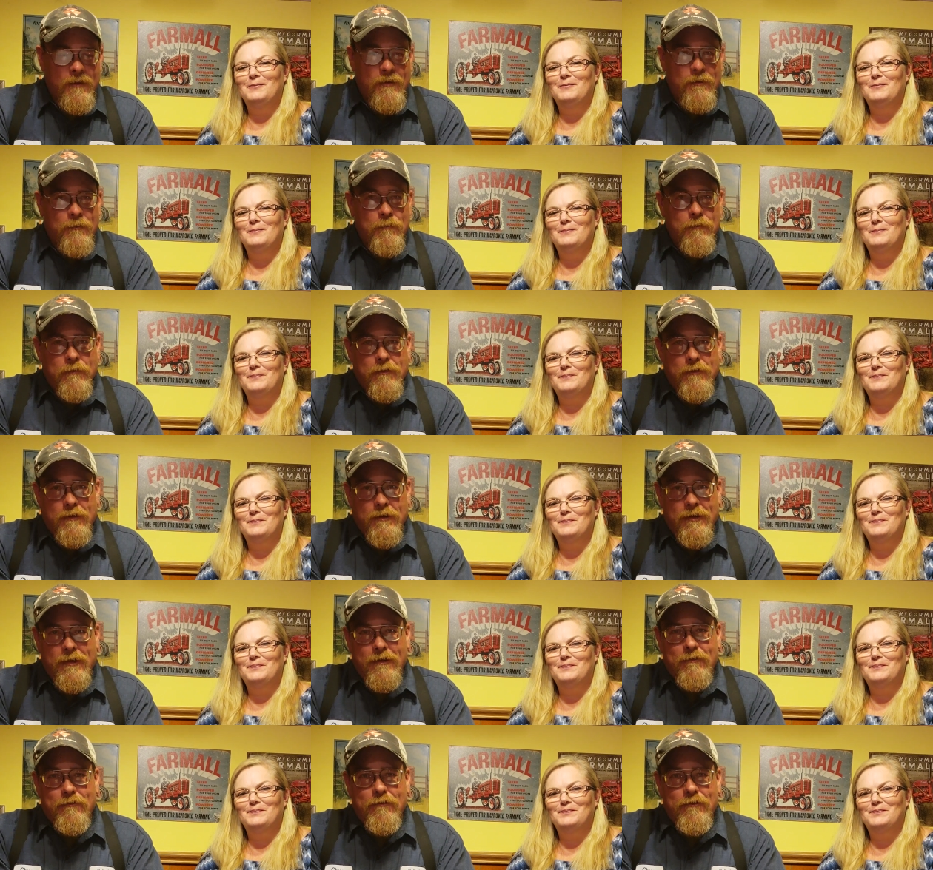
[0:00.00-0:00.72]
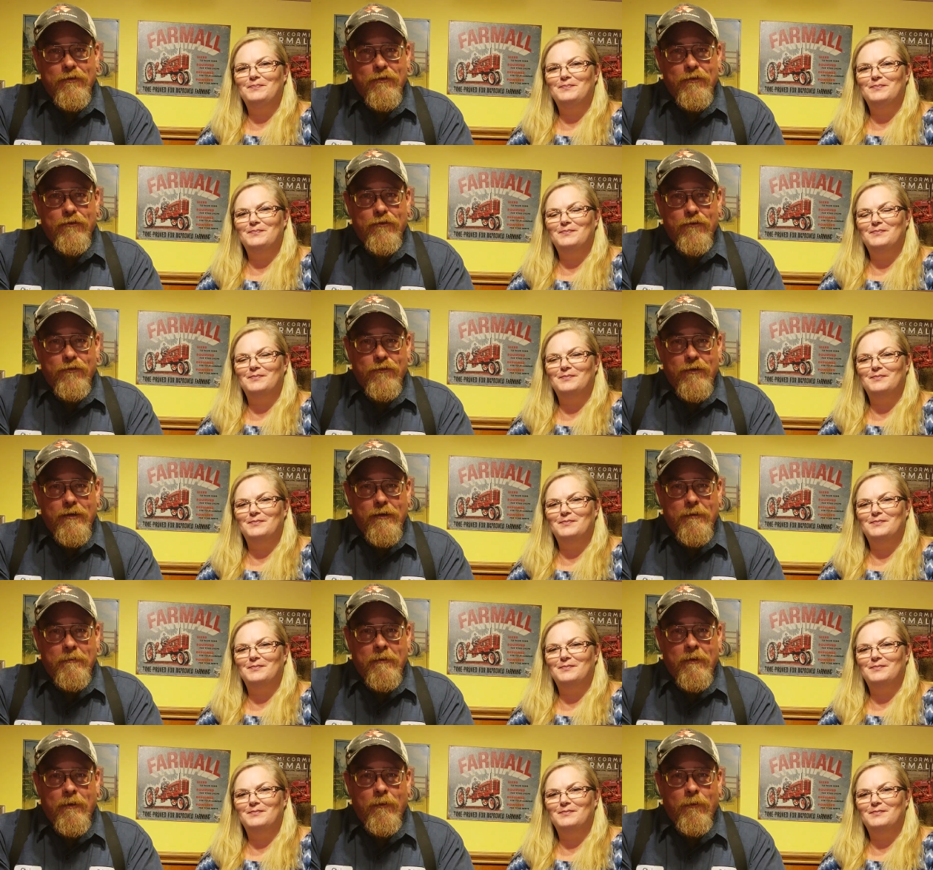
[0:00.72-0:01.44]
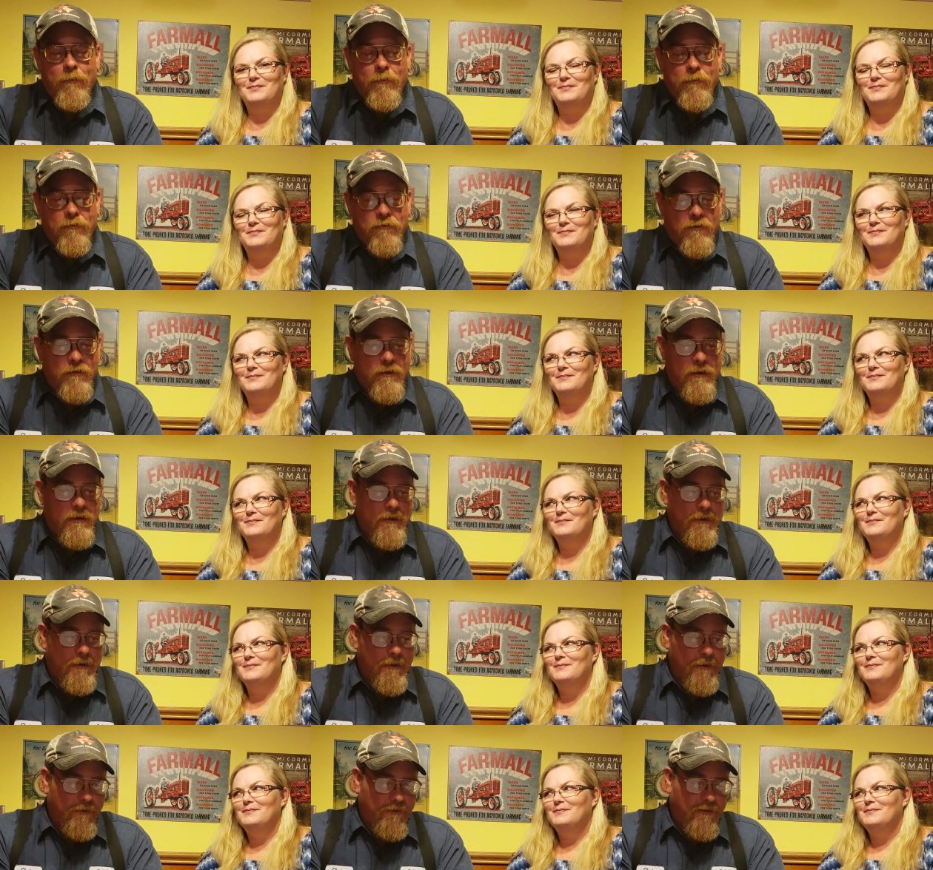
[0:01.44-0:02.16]
Speaker 1: with Living the Dream
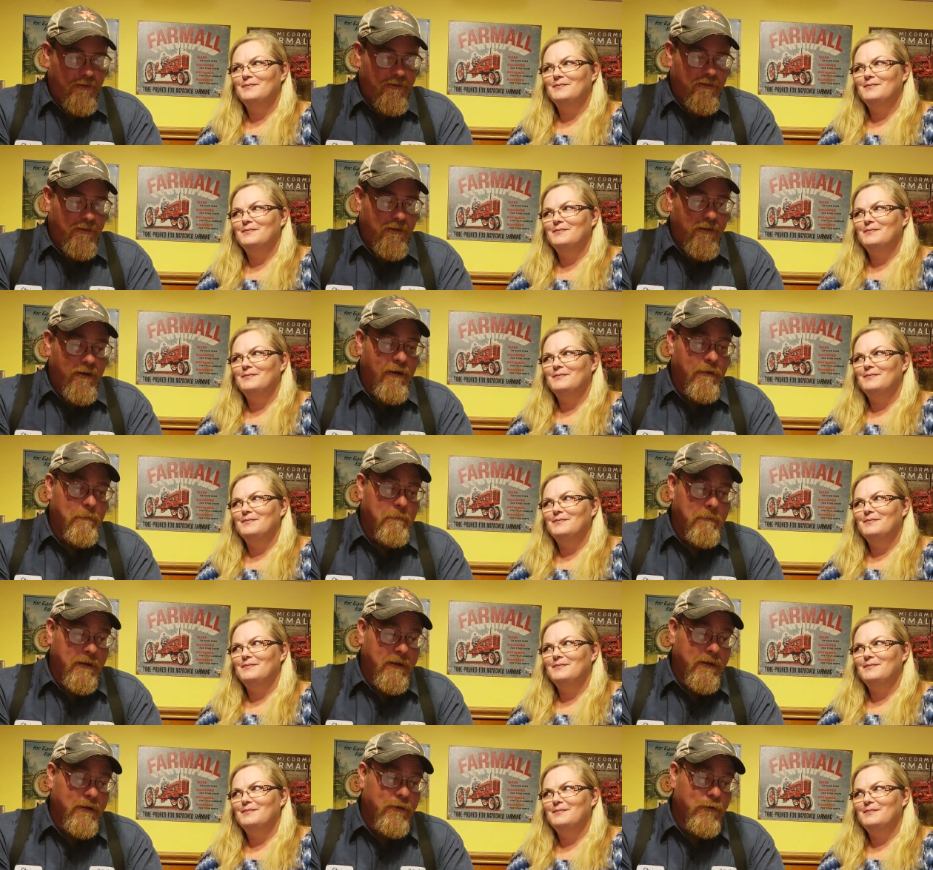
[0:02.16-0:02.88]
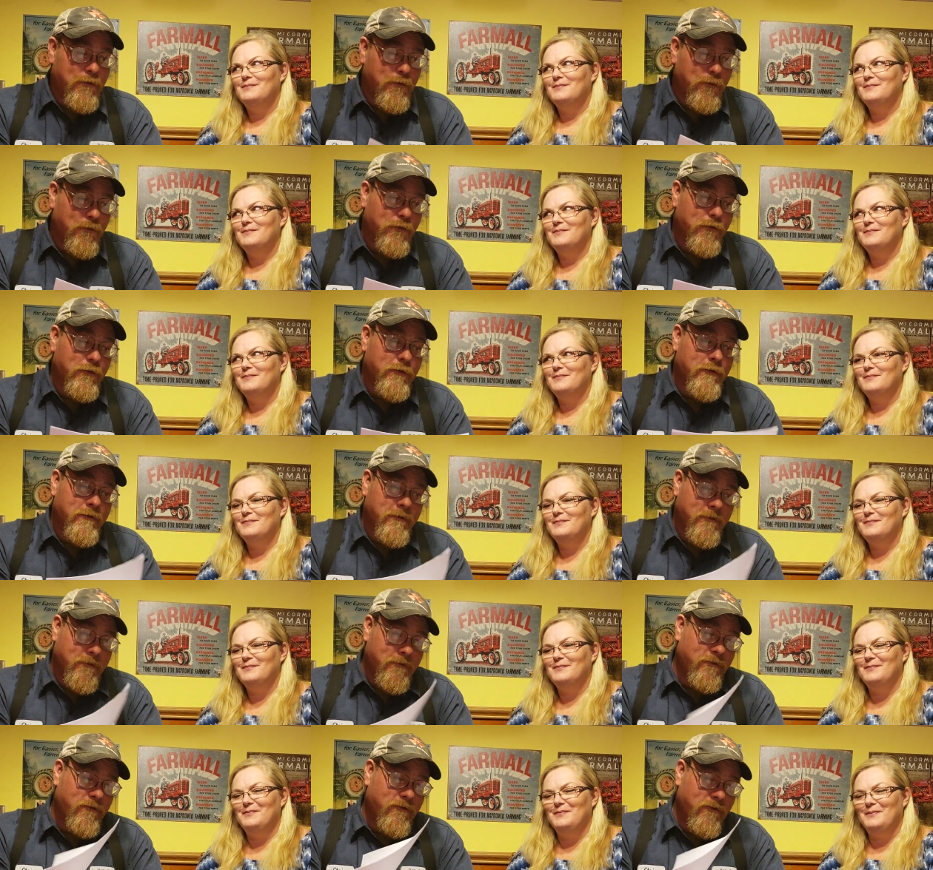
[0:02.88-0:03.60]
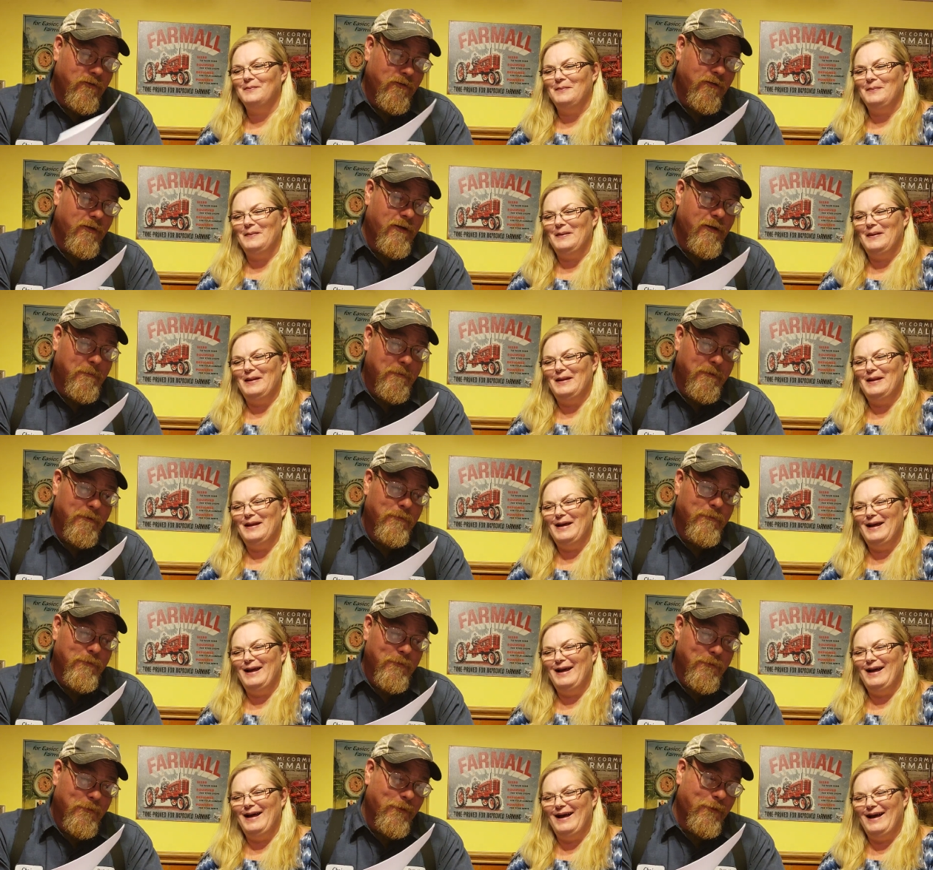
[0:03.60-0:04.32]
Homestead, and she's got me good. She's got me
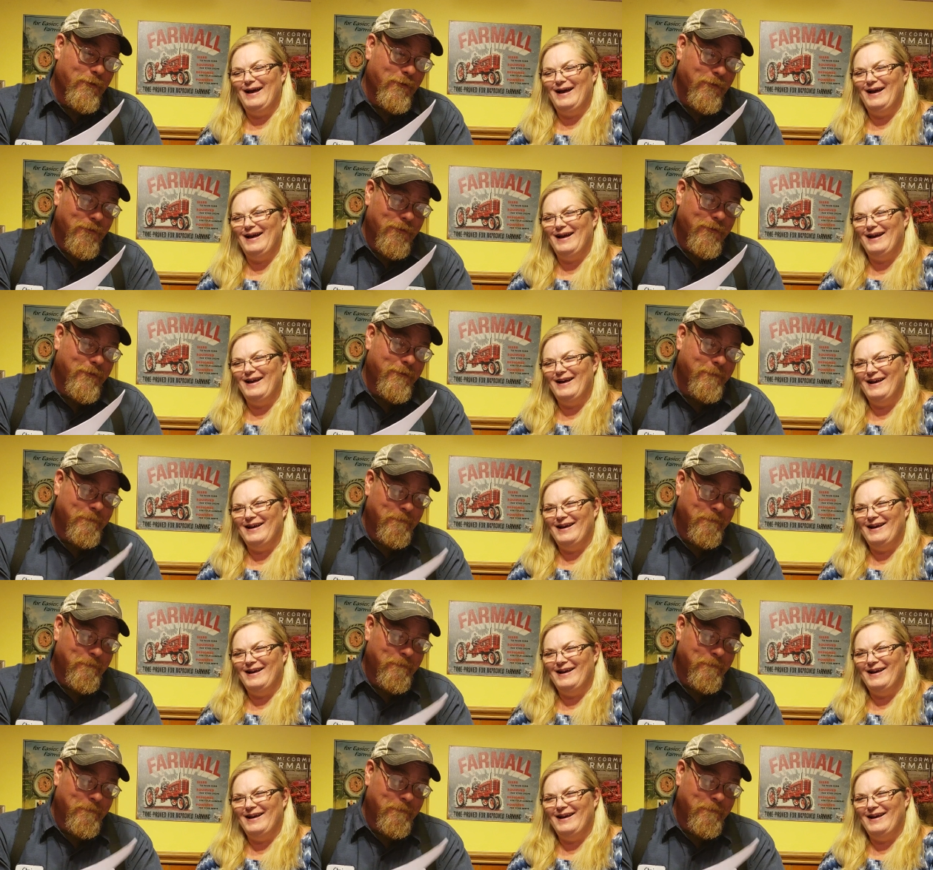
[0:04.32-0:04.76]
real good.